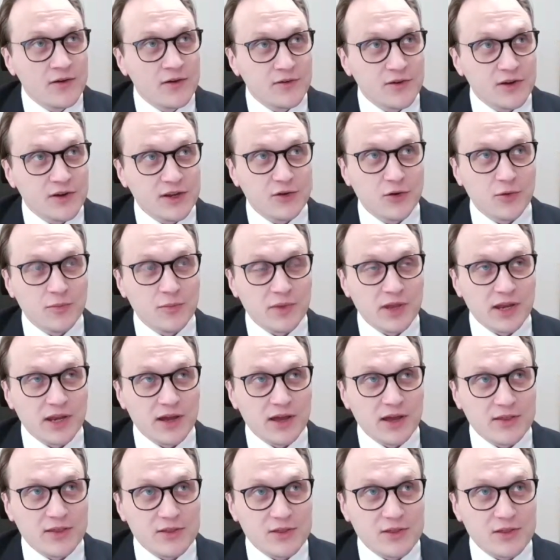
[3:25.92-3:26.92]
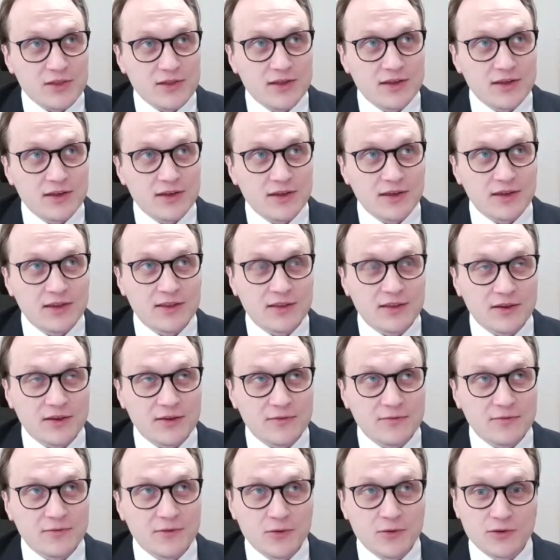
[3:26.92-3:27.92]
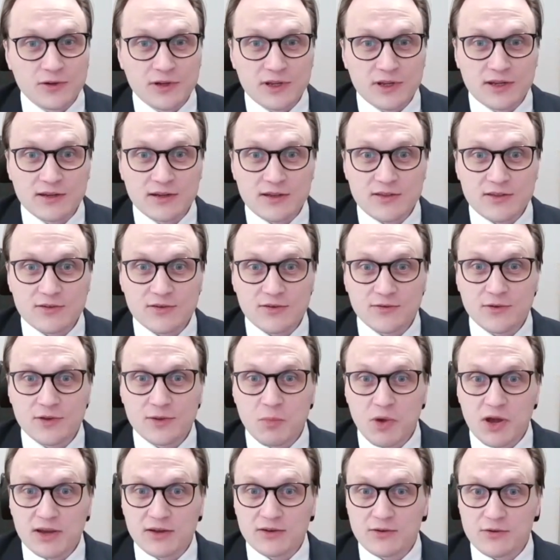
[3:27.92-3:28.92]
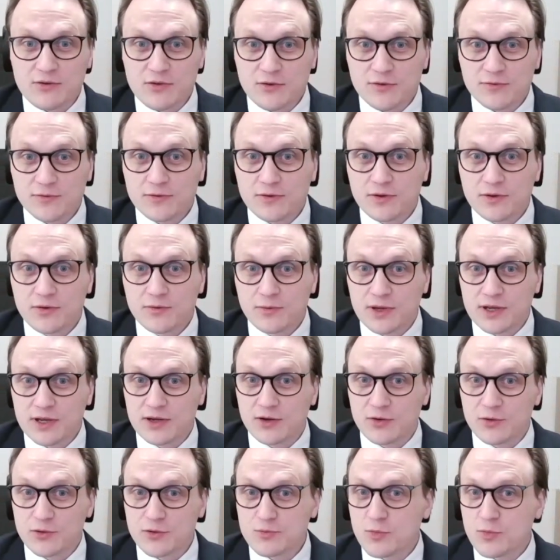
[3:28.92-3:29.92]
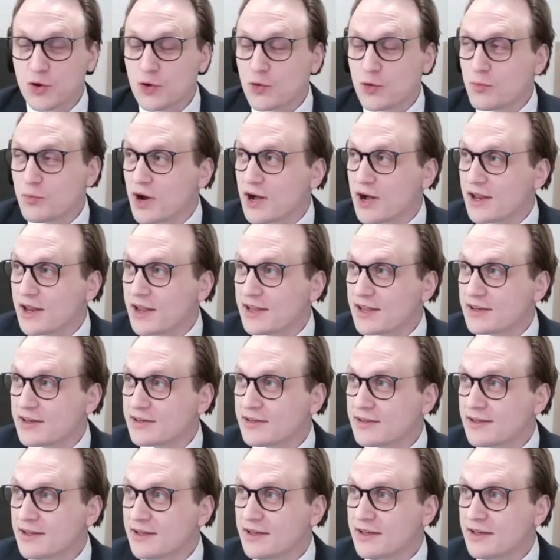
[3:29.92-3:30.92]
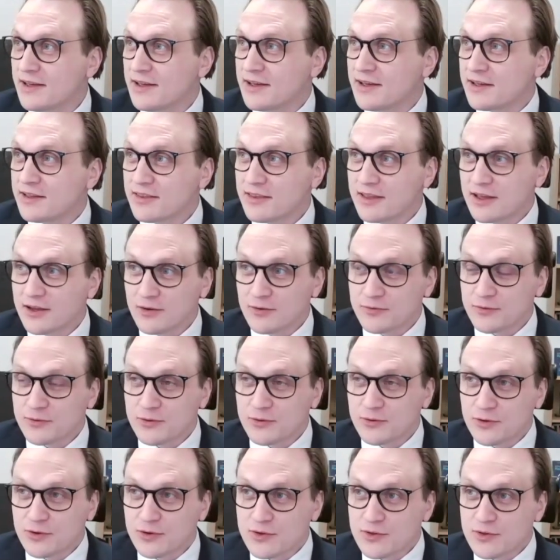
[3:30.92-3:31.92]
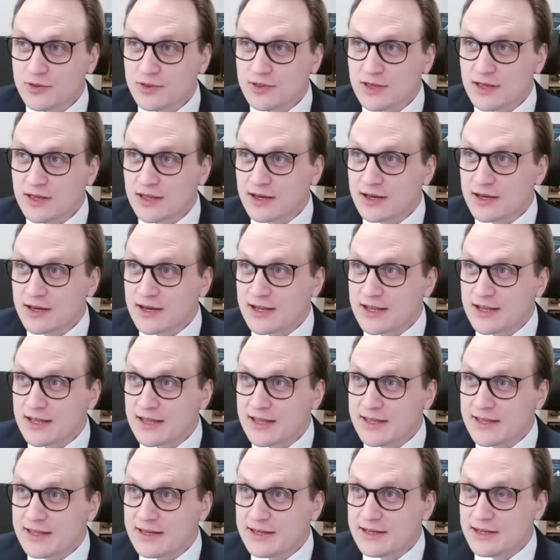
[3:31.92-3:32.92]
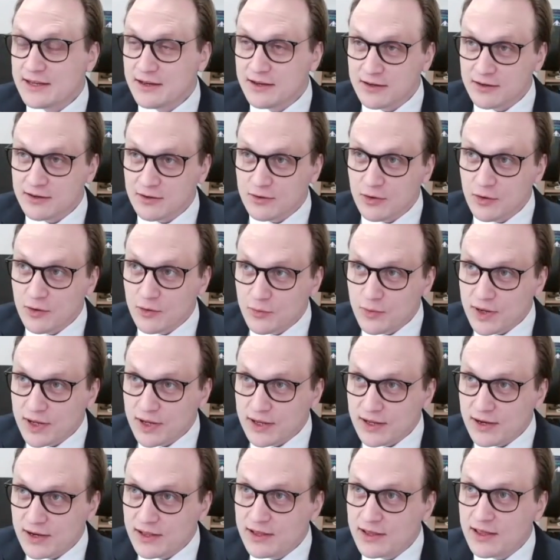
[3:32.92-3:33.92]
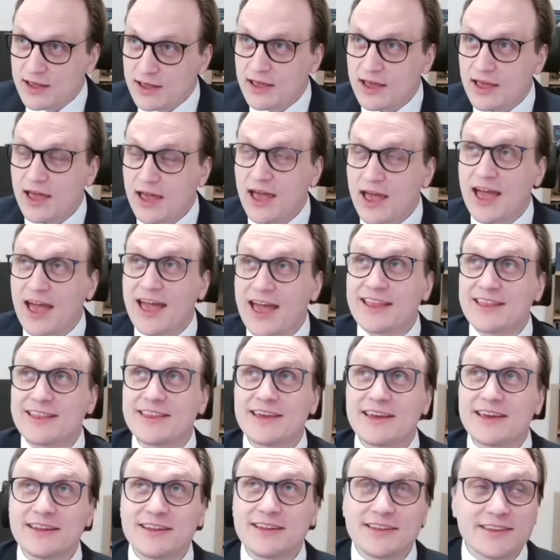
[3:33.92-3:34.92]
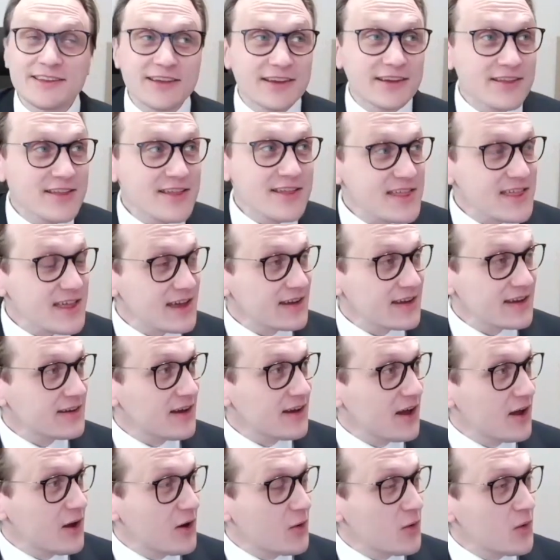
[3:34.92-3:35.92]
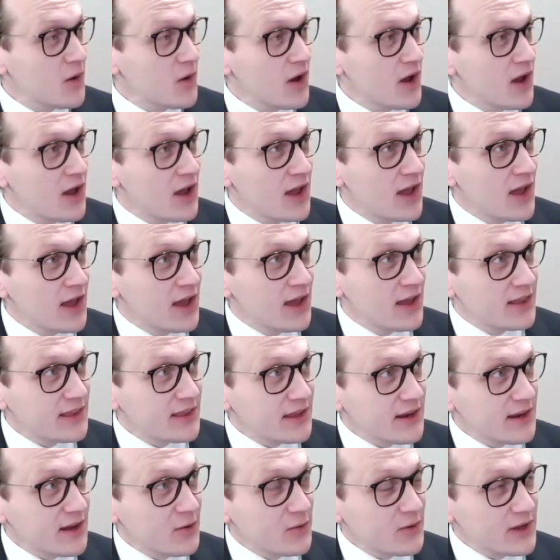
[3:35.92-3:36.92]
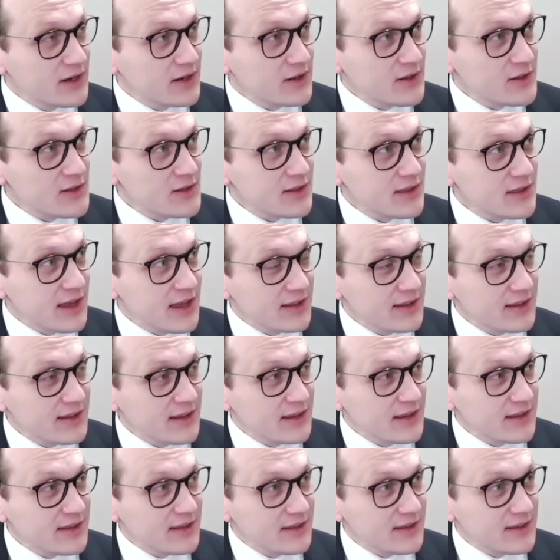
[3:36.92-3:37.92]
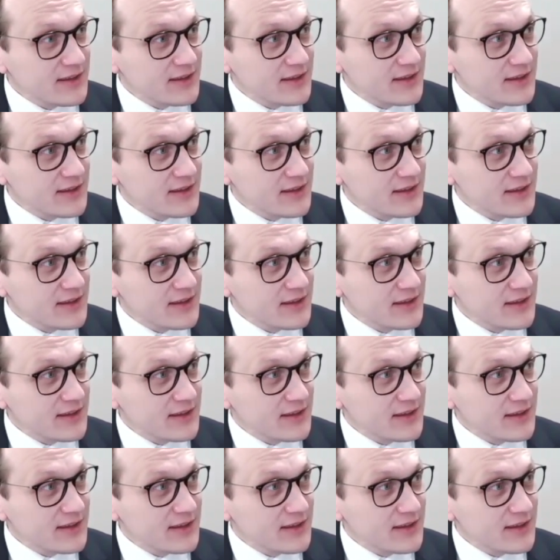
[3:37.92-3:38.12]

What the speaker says: predominance in the phone industry with Microsoft Windows Mobile, and that of course then didn't go well. And then they said how they now understand that